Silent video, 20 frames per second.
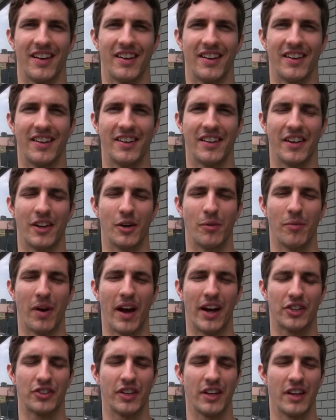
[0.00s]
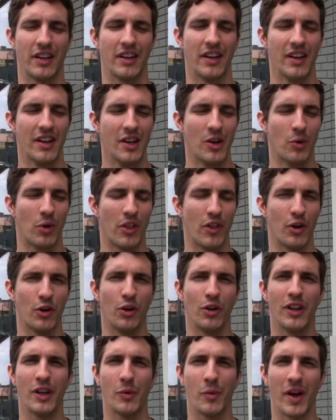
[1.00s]
And actually one of the
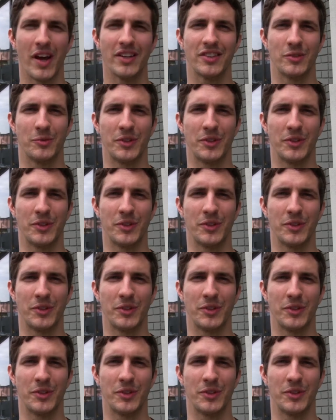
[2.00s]
early ways